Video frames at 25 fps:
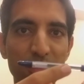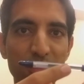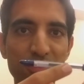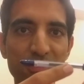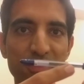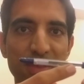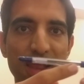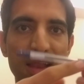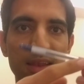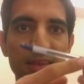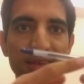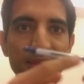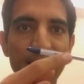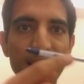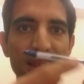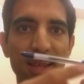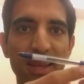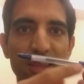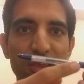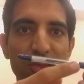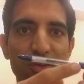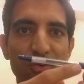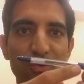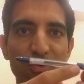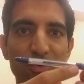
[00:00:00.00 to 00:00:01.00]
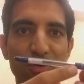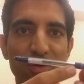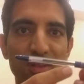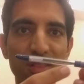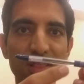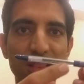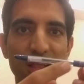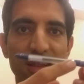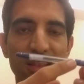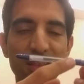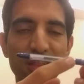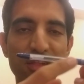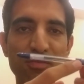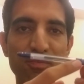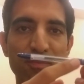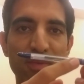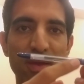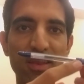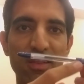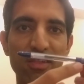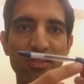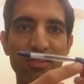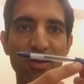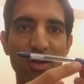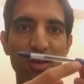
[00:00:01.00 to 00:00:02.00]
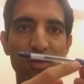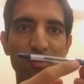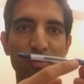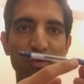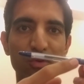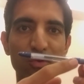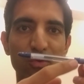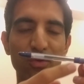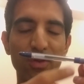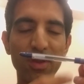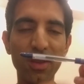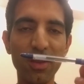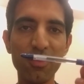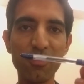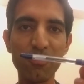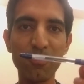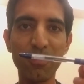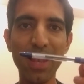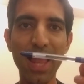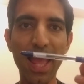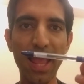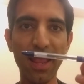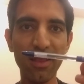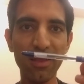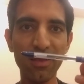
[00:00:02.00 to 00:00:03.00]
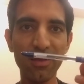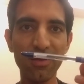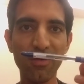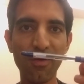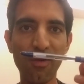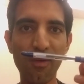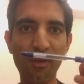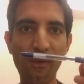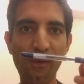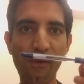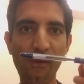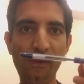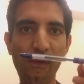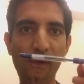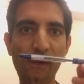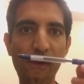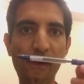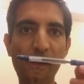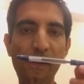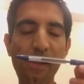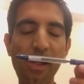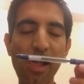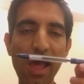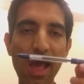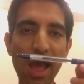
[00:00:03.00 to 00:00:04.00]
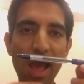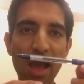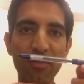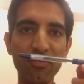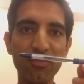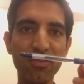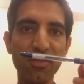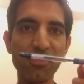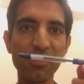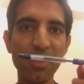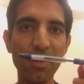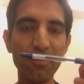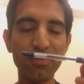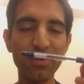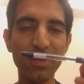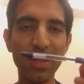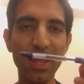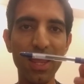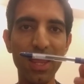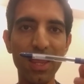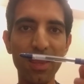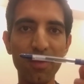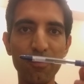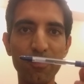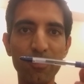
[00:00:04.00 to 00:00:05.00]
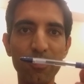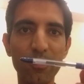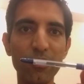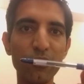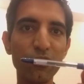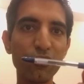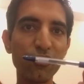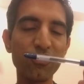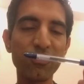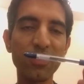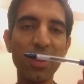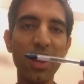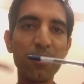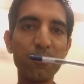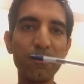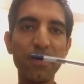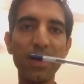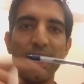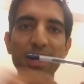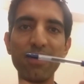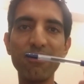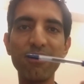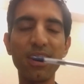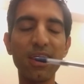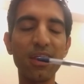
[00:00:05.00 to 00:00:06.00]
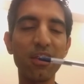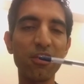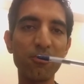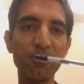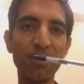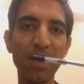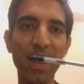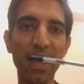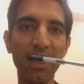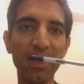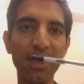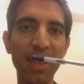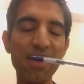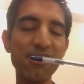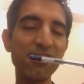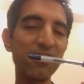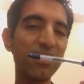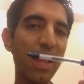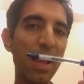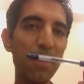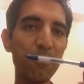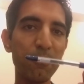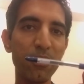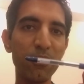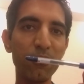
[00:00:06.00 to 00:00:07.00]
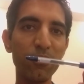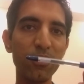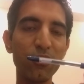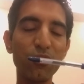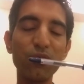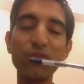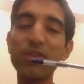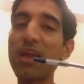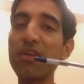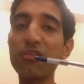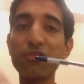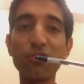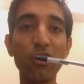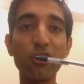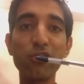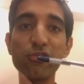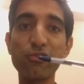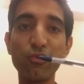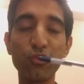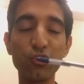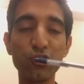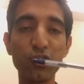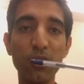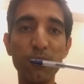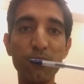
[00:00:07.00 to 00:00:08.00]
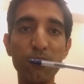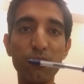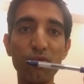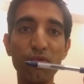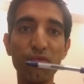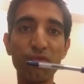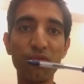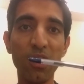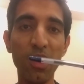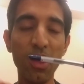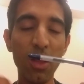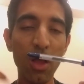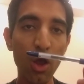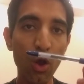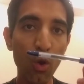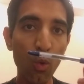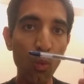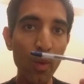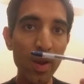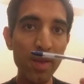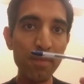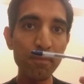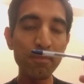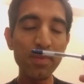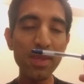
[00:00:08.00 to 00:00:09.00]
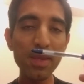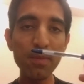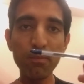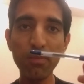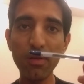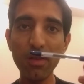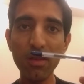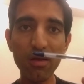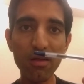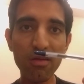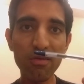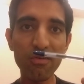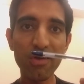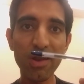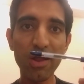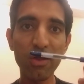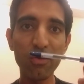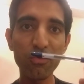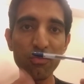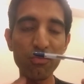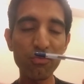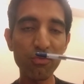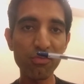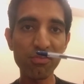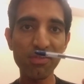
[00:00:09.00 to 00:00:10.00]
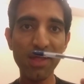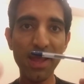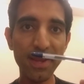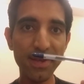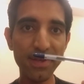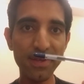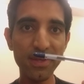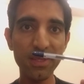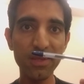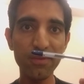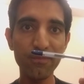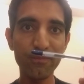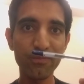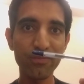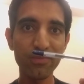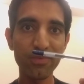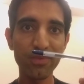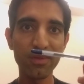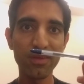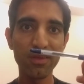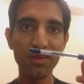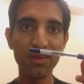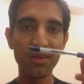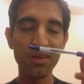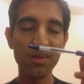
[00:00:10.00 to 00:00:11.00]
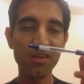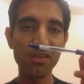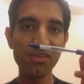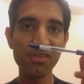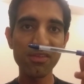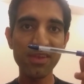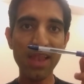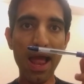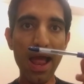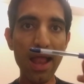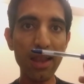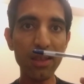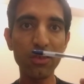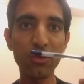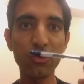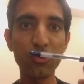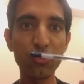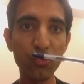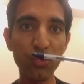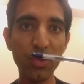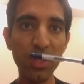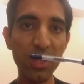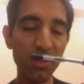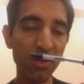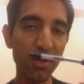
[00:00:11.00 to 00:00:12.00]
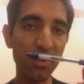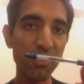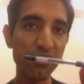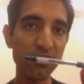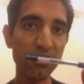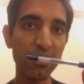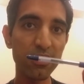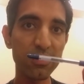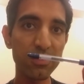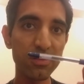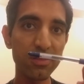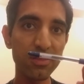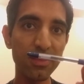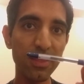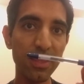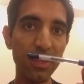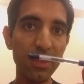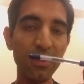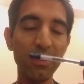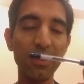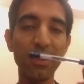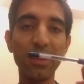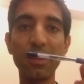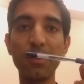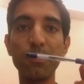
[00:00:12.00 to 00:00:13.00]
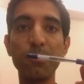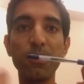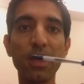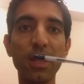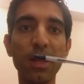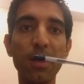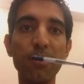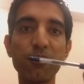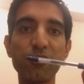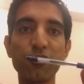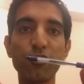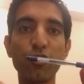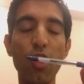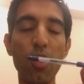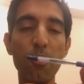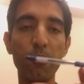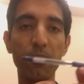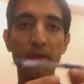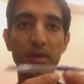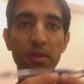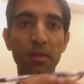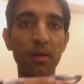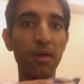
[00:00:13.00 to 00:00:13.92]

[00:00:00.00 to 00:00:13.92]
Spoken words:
start telling you that this pen is not blue, it's black, after some time you start believing it's black. Has it happened with you? That's called social proof. When people around society start doing a certain thing, it becomes common.